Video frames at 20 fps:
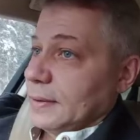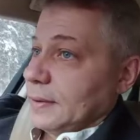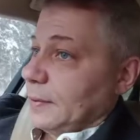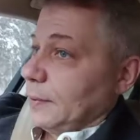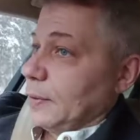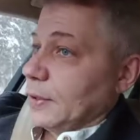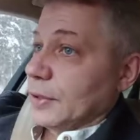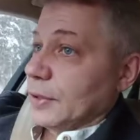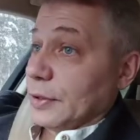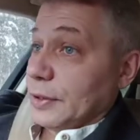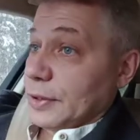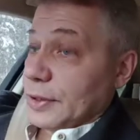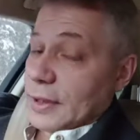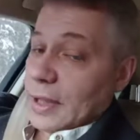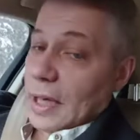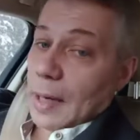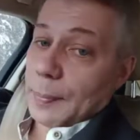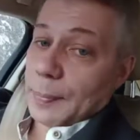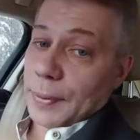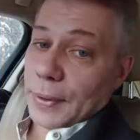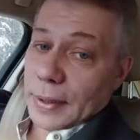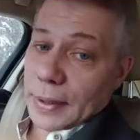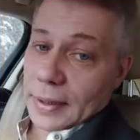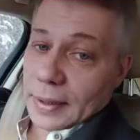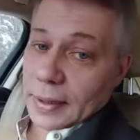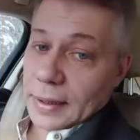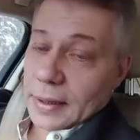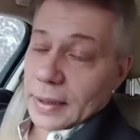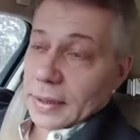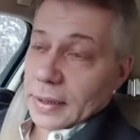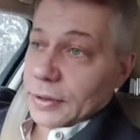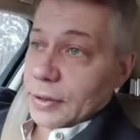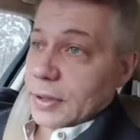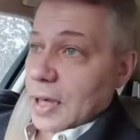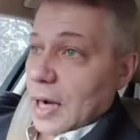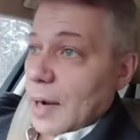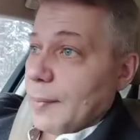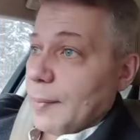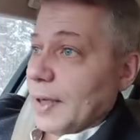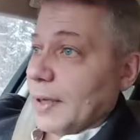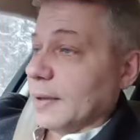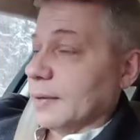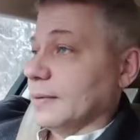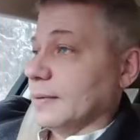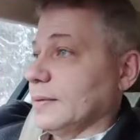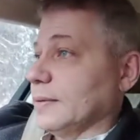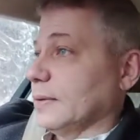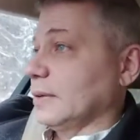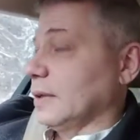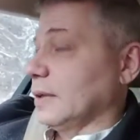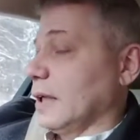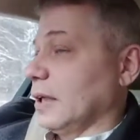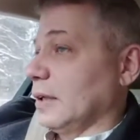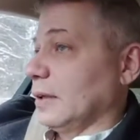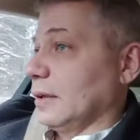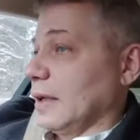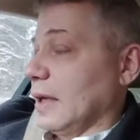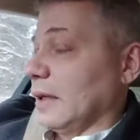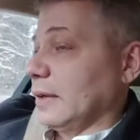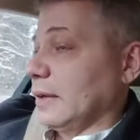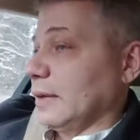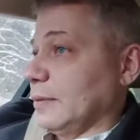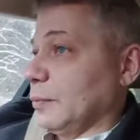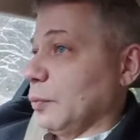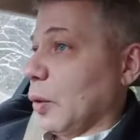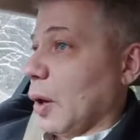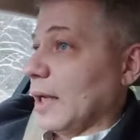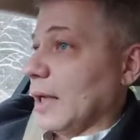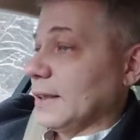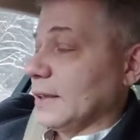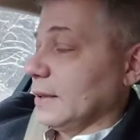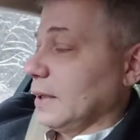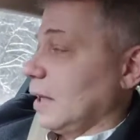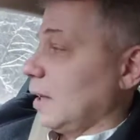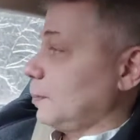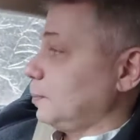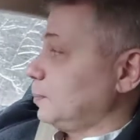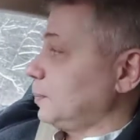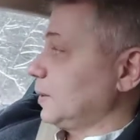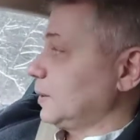We should stop coming and wisen up,